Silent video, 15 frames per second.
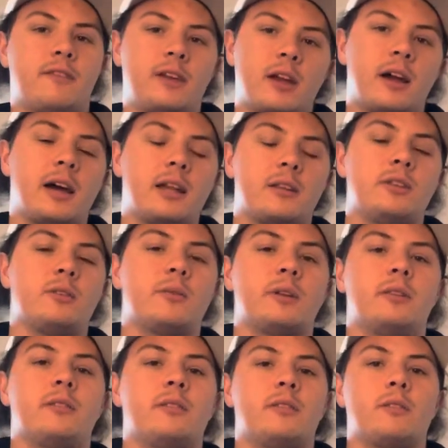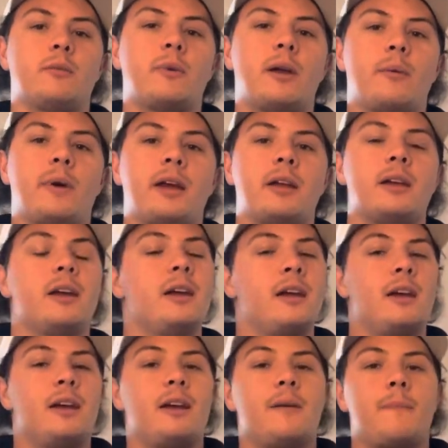figure out how to do it the right way.
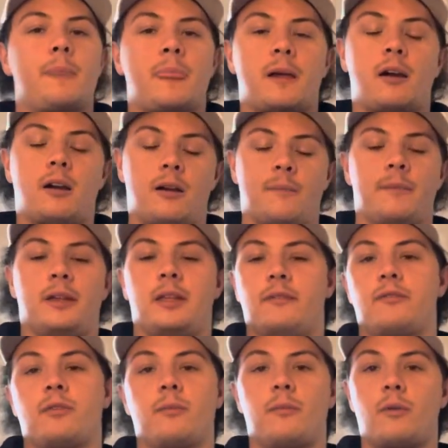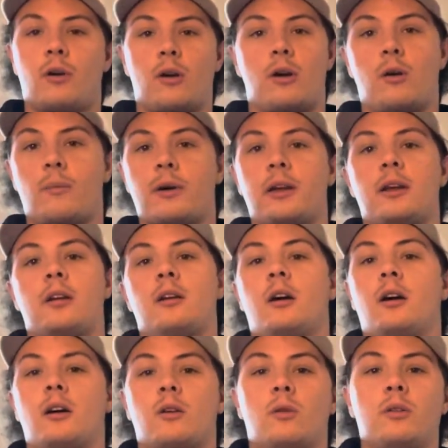And for all my
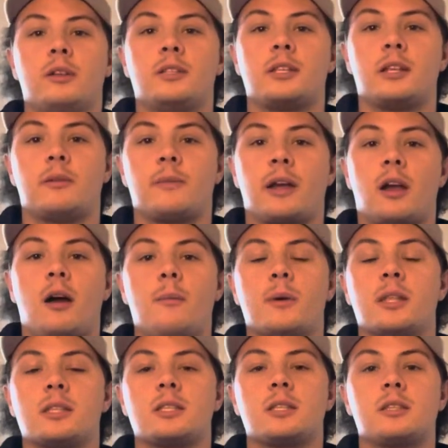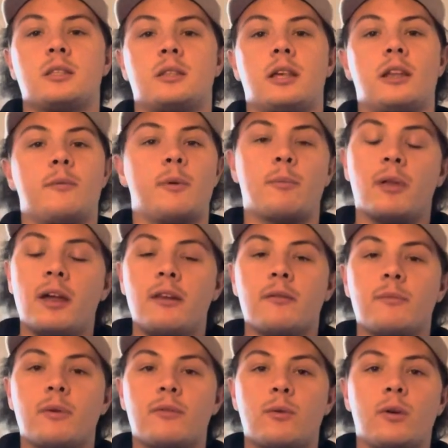goalies that in my comments that have been playing
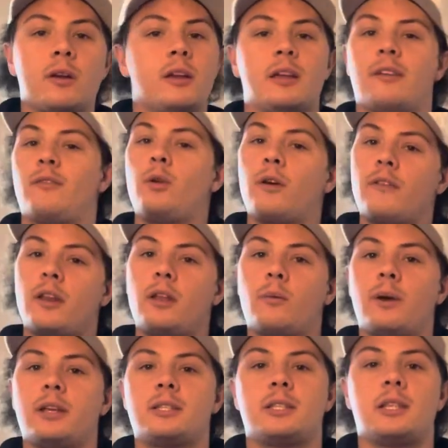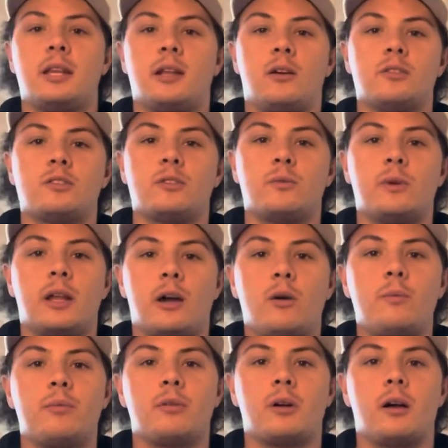before, if you have any ways that also would
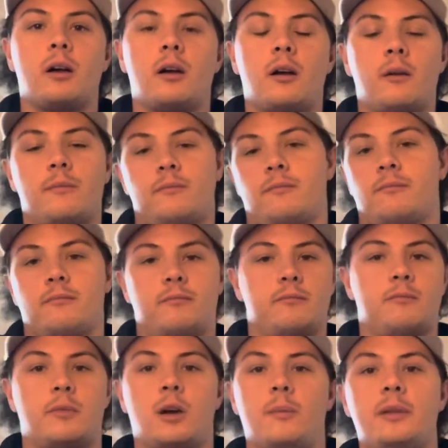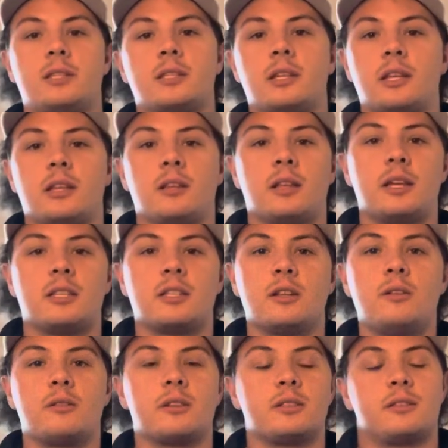help, by all means, let us
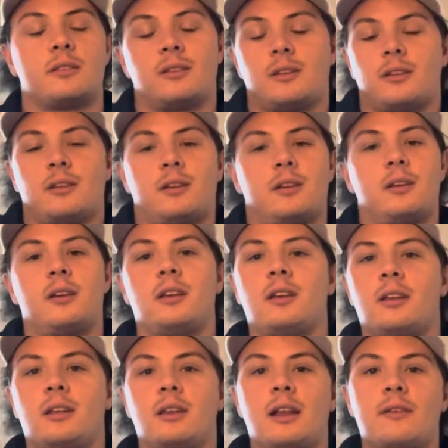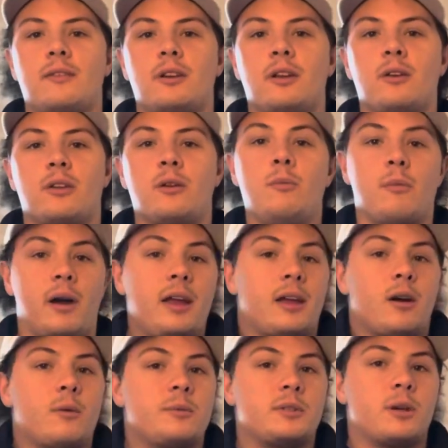know, because you never know. You might
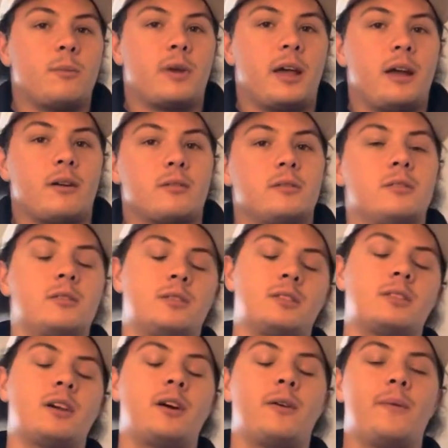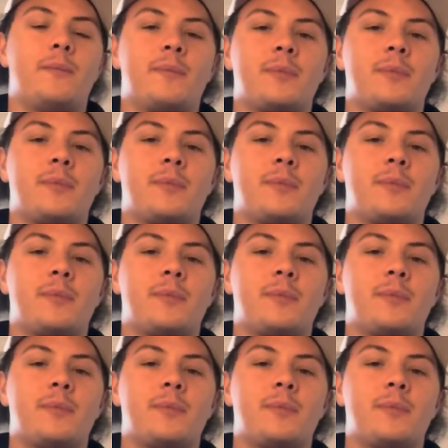help someone out. So